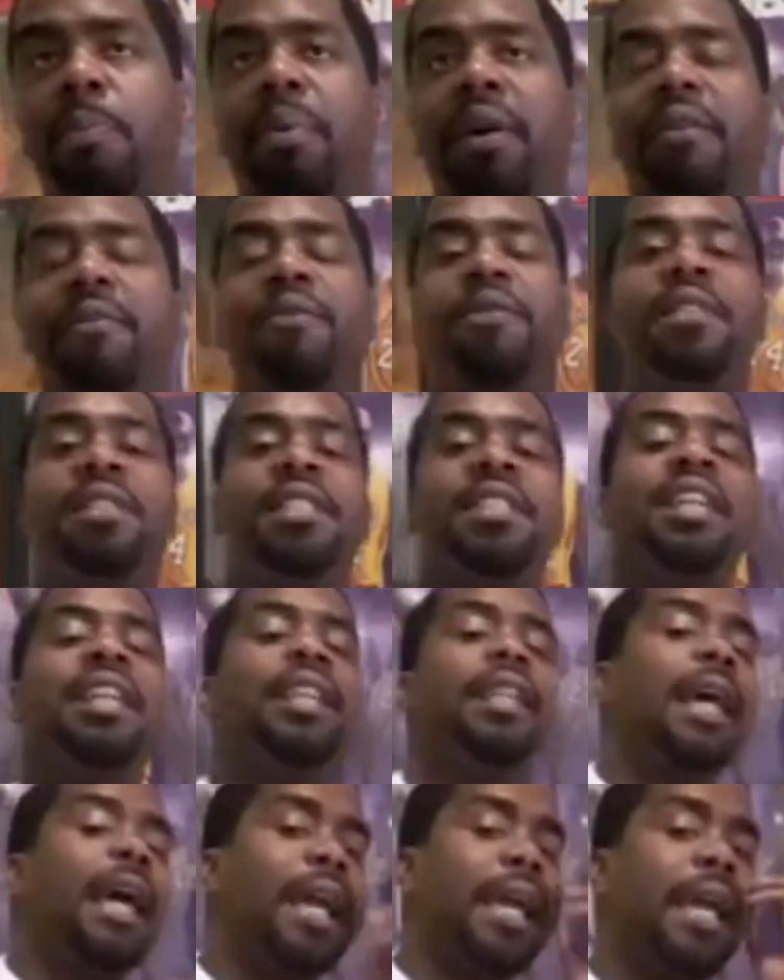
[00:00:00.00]
But for
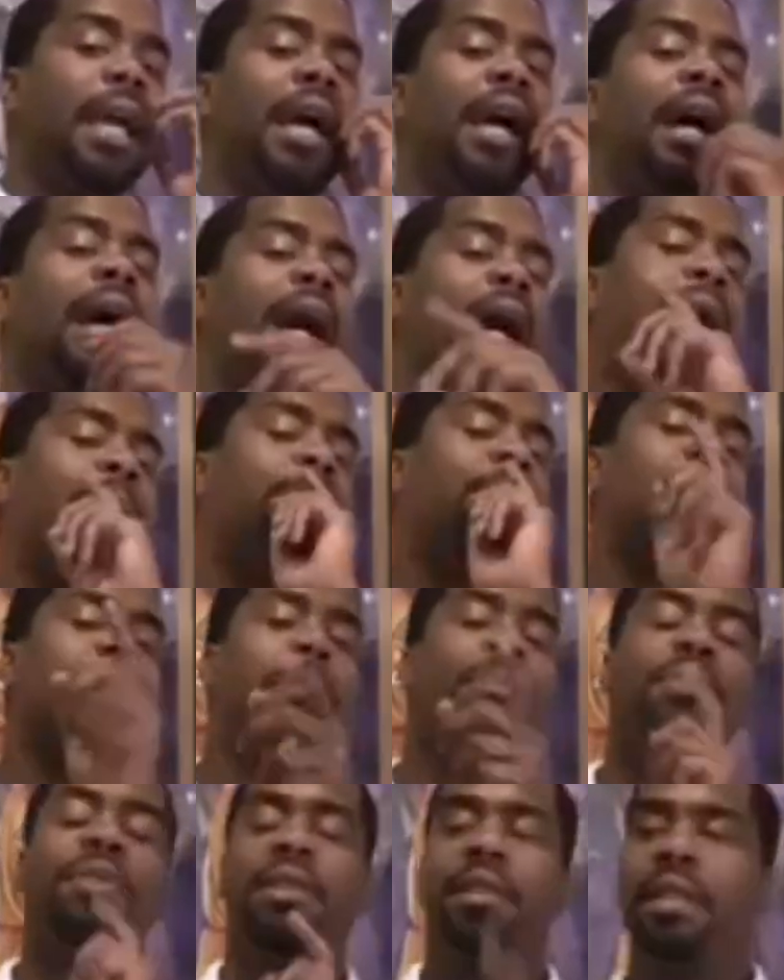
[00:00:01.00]
tonight, I'm going to
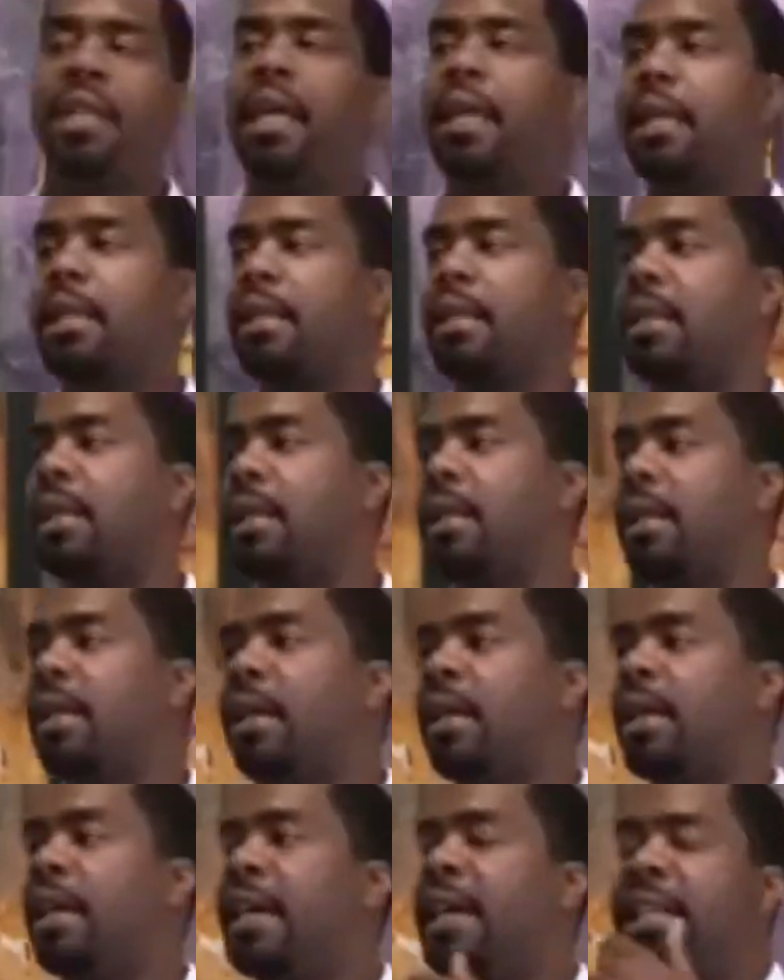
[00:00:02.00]
predict
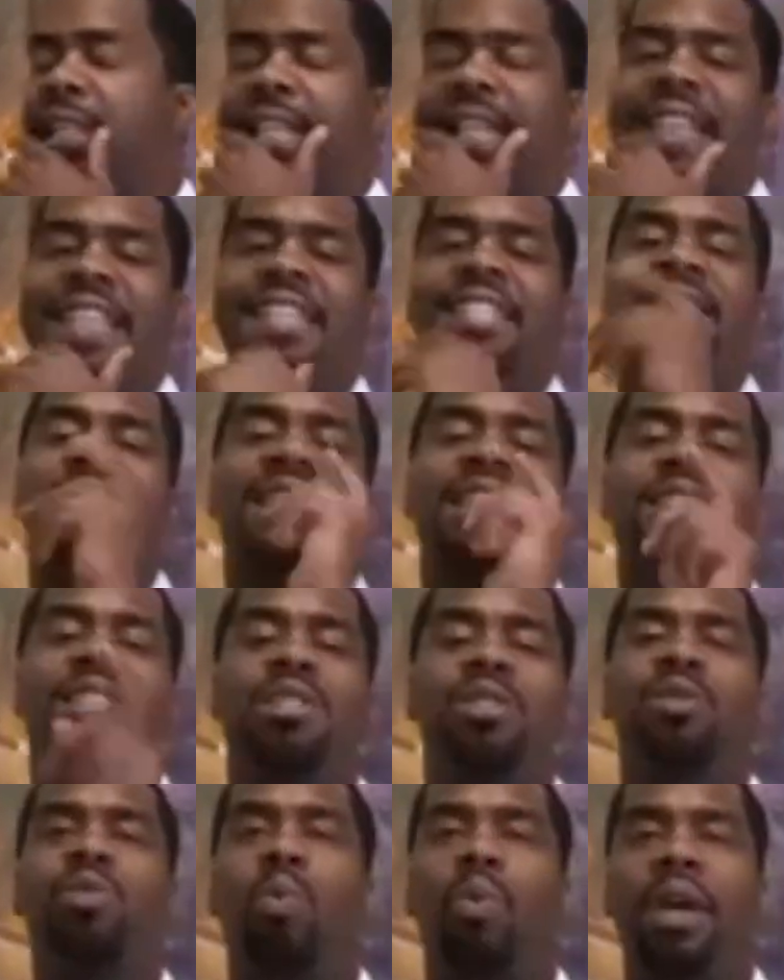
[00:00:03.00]
that the
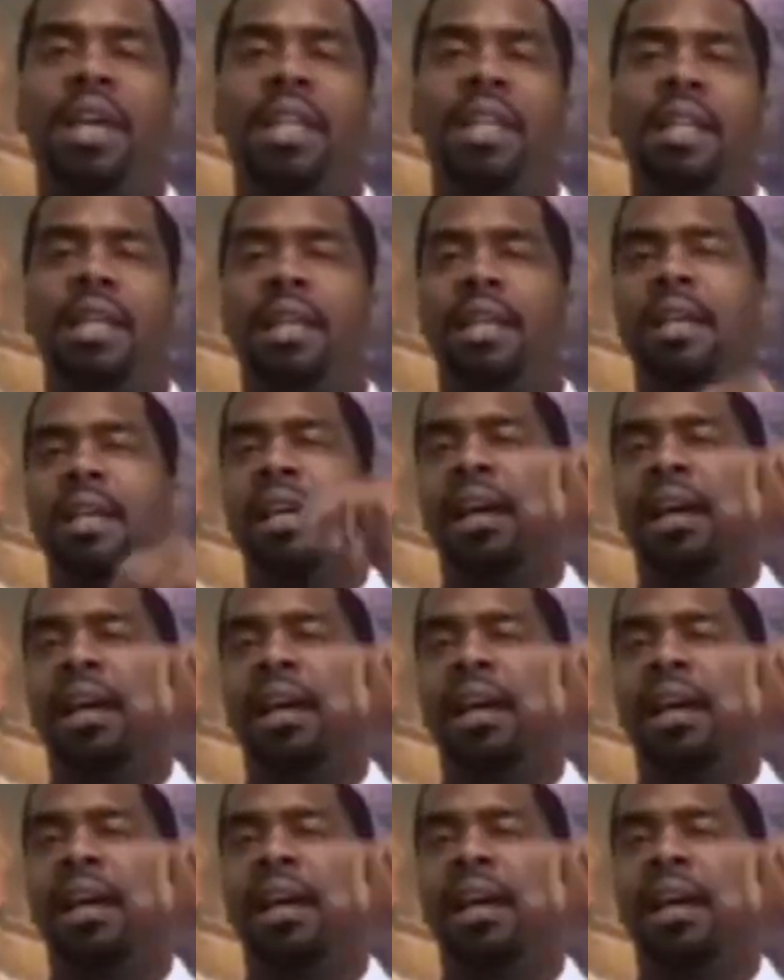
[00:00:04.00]
Sixers win